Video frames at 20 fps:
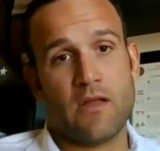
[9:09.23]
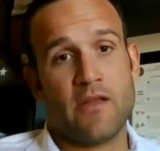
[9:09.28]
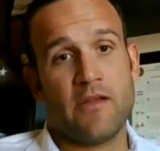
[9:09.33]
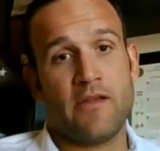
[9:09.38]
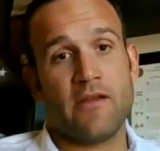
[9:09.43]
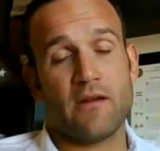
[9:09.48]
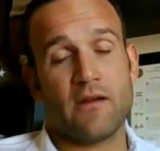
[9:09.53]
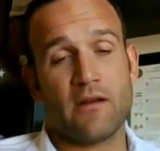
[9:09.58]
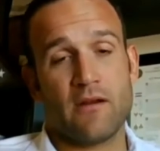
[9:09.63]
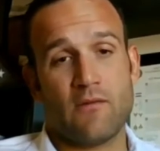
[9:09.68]

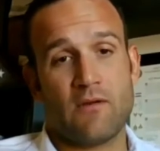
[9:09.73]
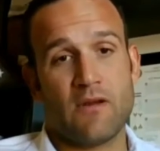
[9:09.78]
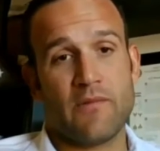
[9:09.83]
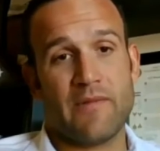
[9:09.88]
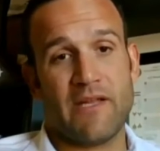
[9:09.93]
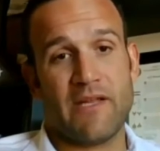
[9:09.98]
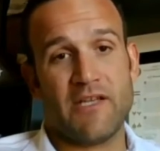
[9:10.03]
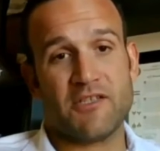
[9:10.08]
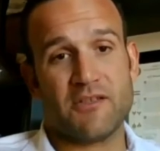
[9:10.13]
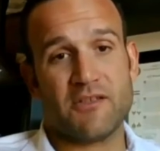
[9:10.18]
you're going to want to
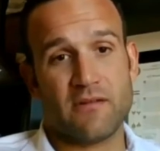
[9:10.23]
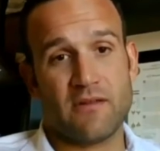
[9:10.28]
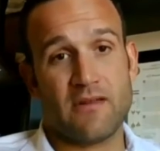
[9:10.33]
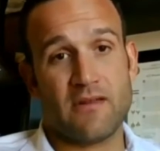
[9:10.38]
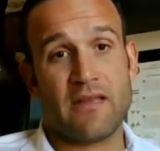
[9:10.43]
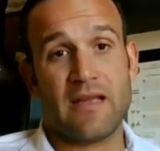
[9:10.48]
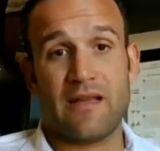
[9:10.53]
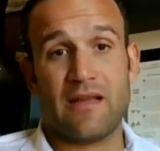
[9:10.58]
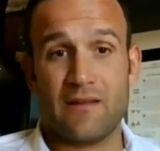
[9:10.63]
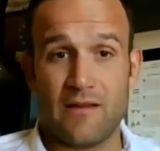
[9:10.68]
make sure that
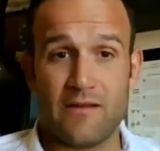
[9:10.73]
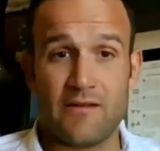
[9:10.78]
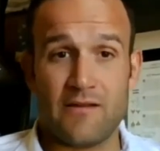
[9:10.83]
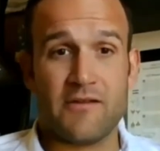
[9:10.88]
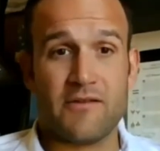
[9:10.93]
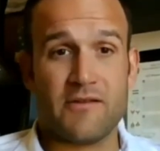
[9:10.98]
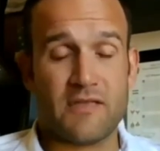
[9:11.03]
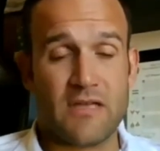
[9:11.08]
that lender you